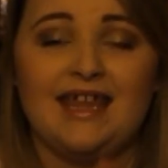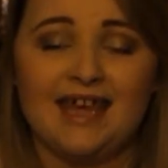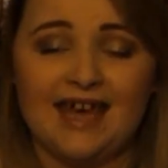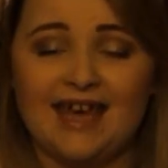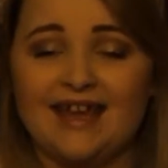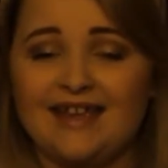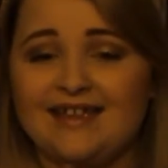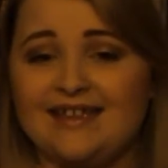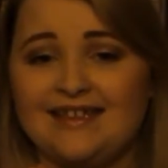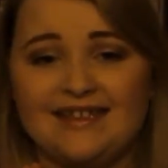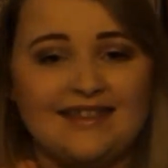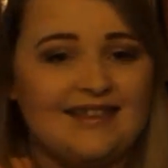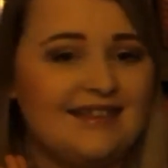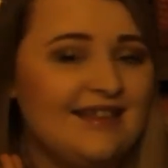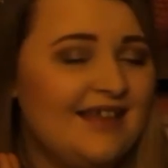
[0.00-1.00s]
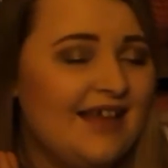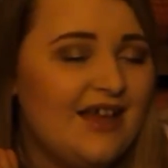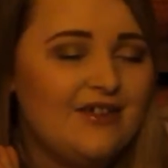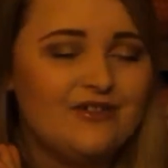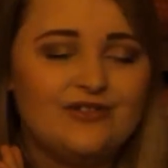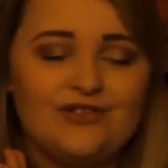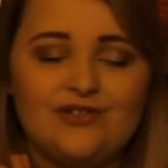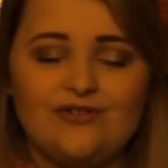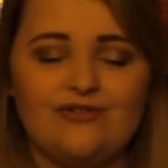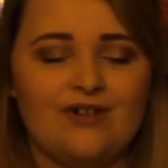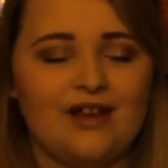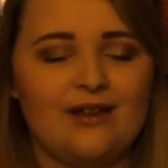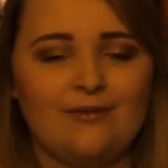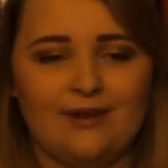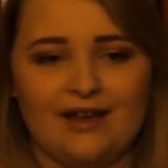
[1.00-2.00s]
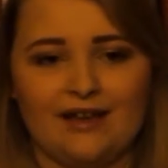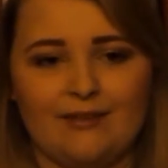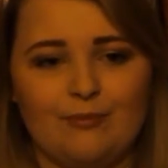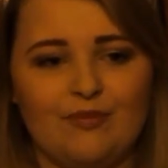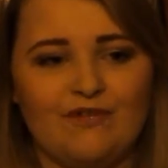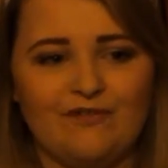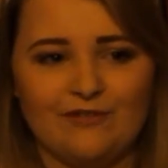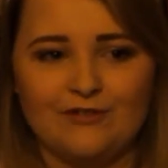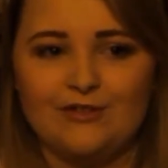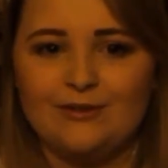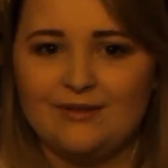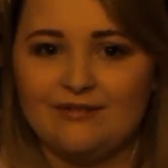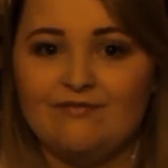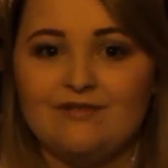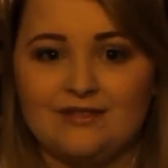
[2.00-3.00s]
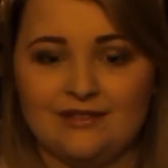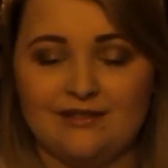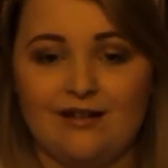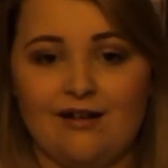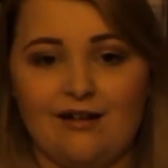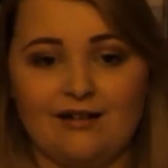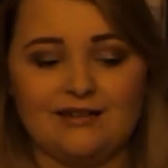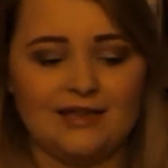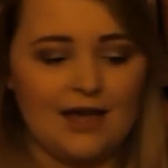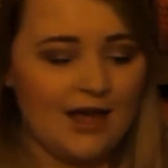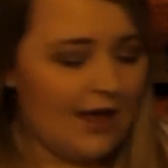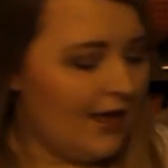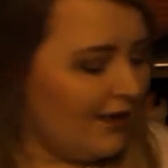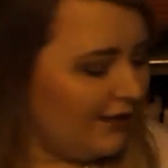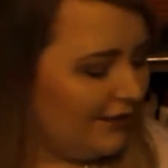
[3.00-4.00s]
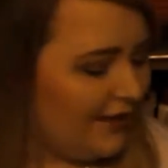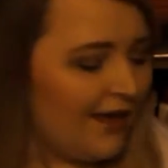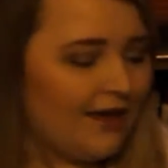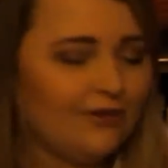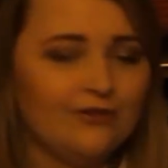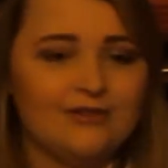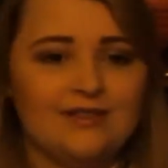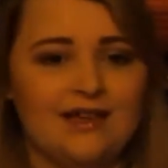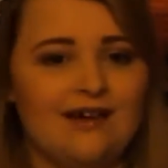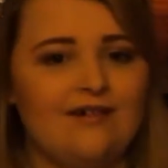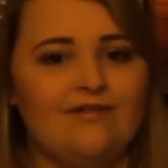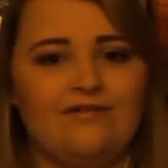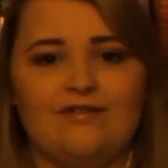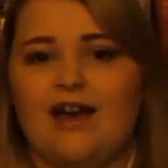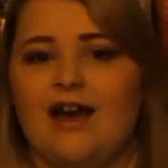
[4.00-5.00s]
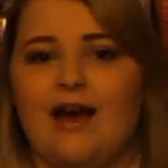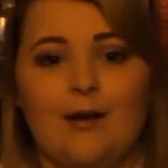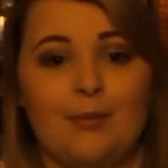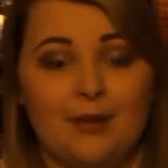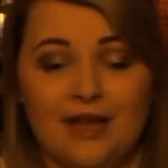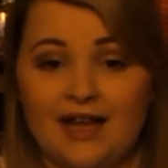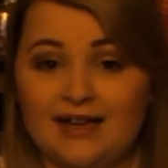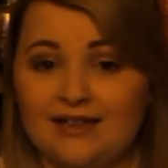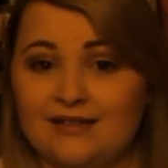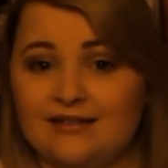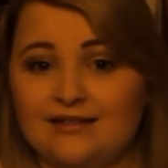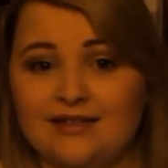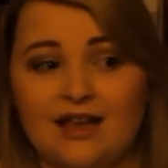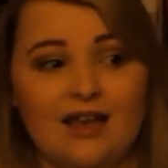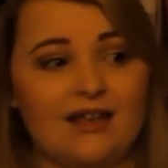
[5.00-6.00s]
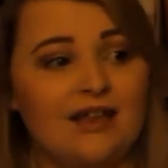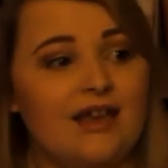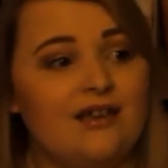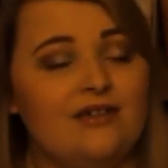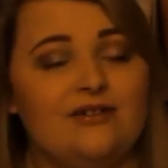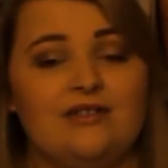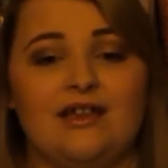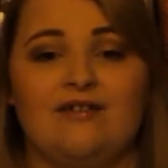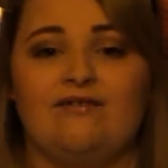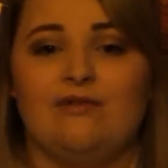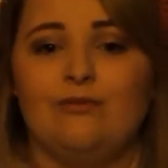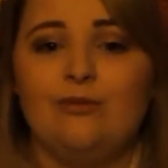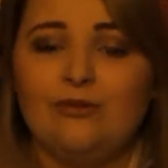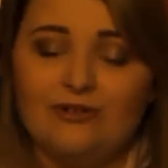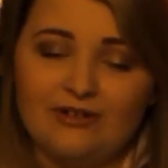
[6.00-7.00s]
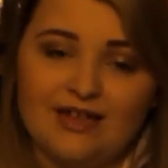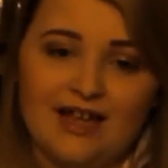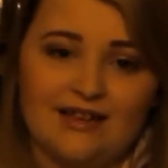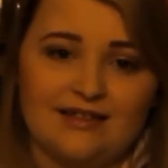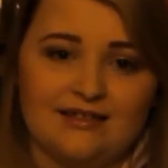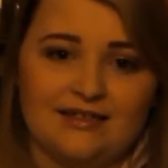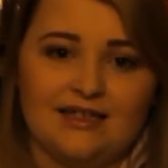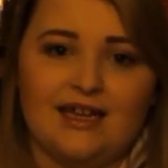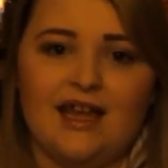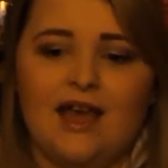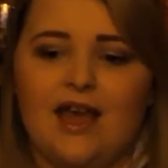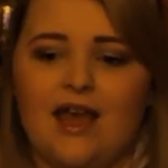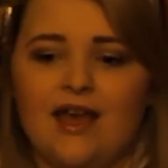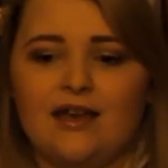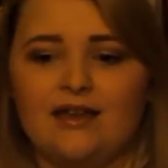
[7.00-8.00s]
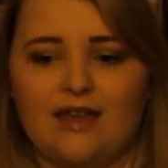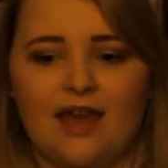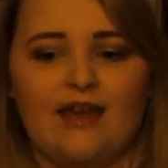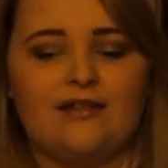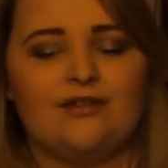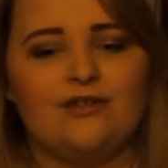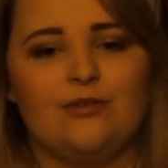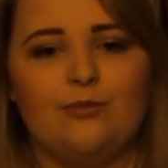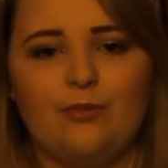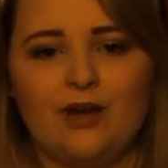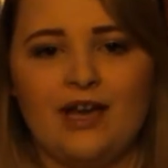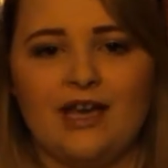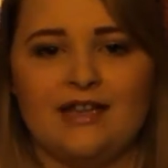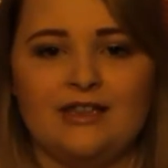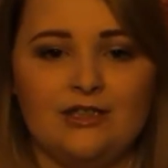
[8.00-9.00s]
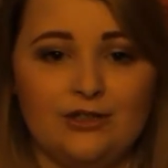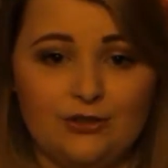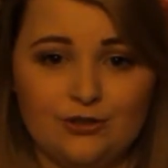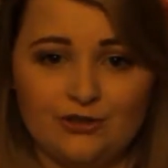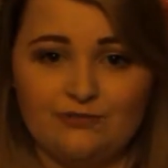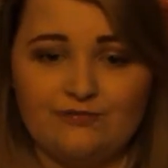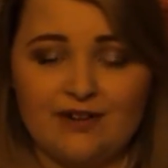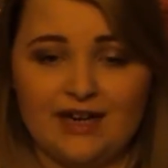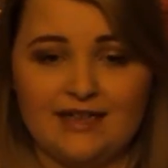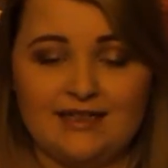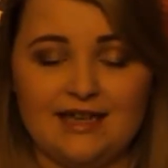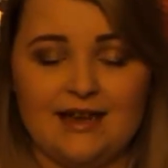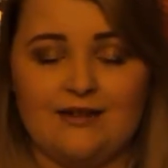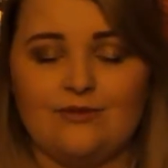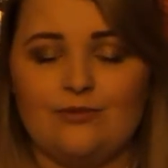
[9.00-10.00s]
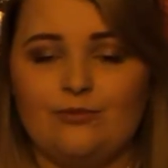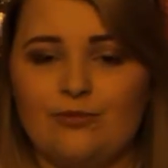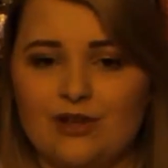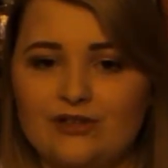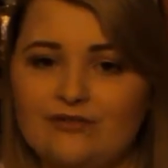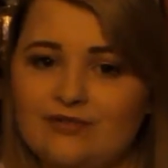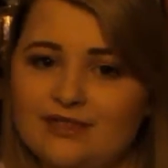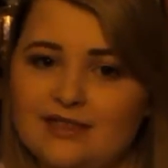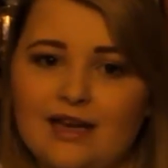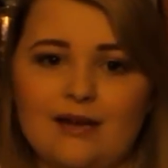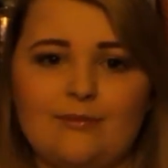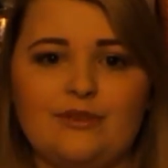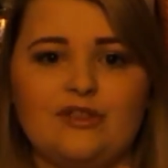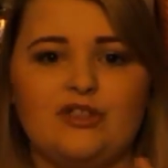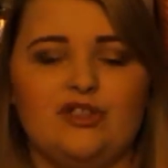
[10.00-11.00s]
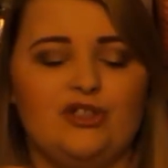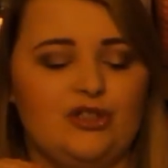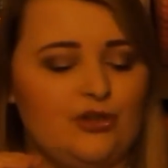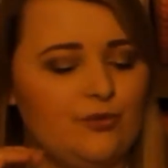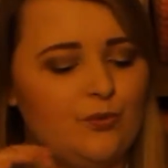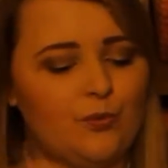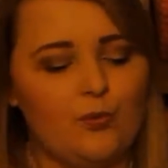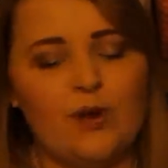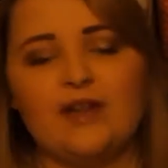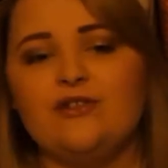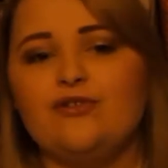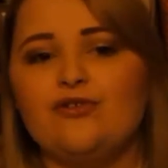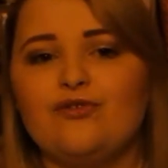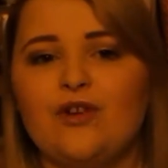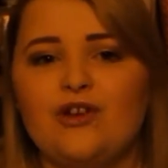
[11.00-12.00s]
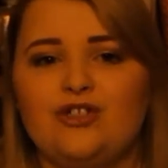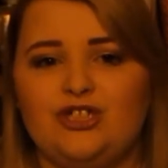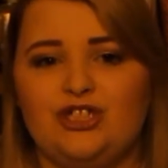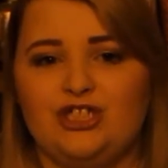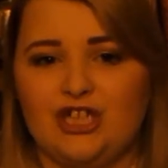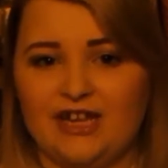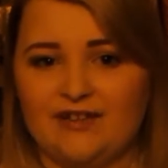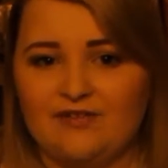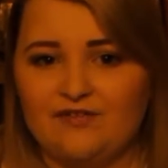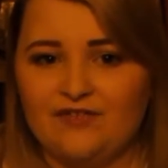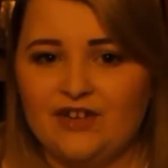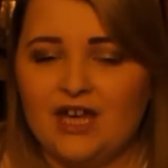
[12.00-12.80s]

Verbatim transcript: Get straight away, before you even start, get yourself a planner. Get yourself a wall calendar. Get somewhere that you can write down when your assignments are due, when you're on shift,